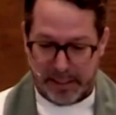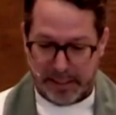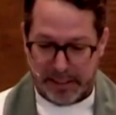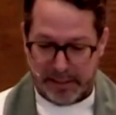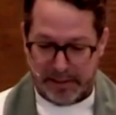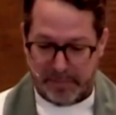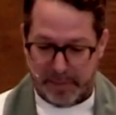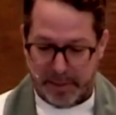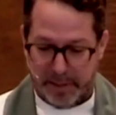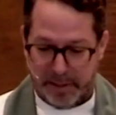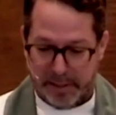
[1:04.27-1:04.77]

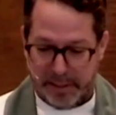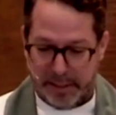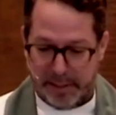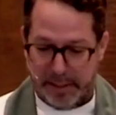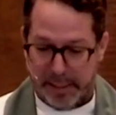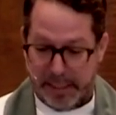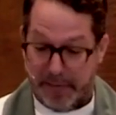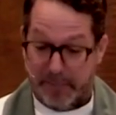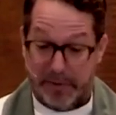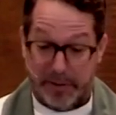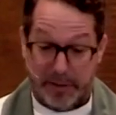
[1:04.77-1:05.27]
of Marilyn,
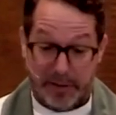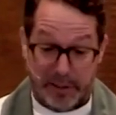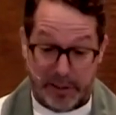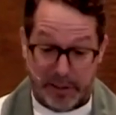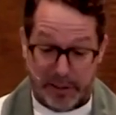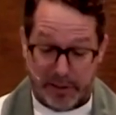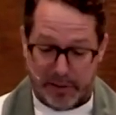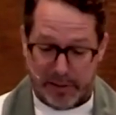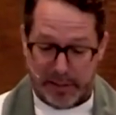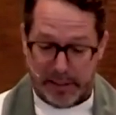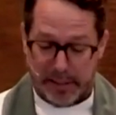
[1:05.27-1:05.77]
and for their
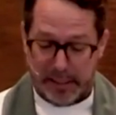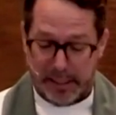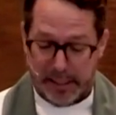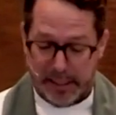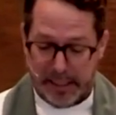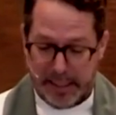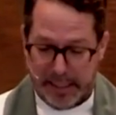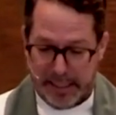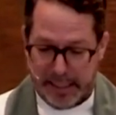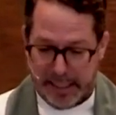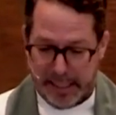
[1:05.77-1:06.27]
children
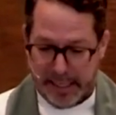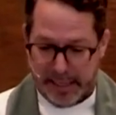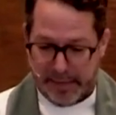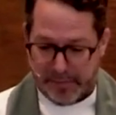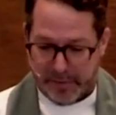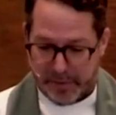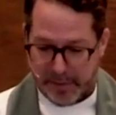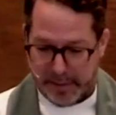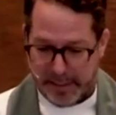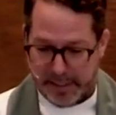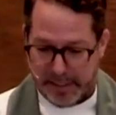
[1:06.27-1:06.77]

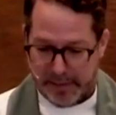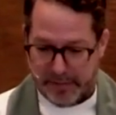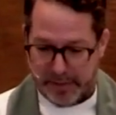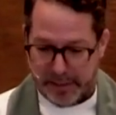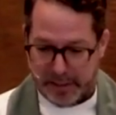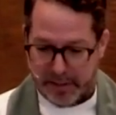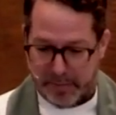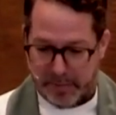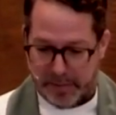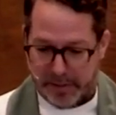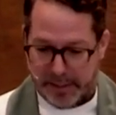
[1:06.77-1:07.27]
after what they've
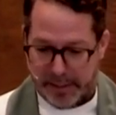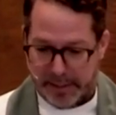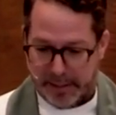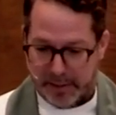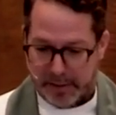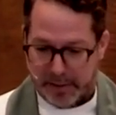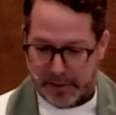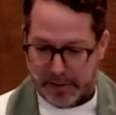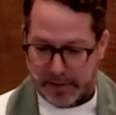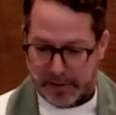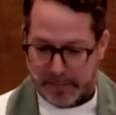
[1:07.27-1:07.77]

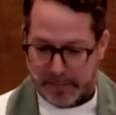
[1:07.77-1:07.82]
experienced.